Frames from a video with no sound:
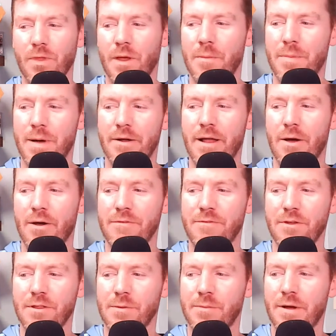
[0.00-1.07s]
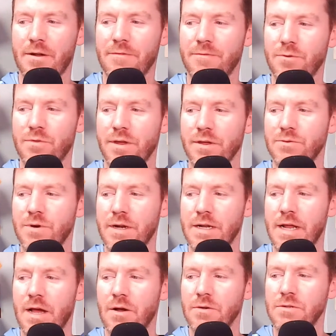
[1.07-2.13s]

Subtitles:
about how I feel about a few things right now.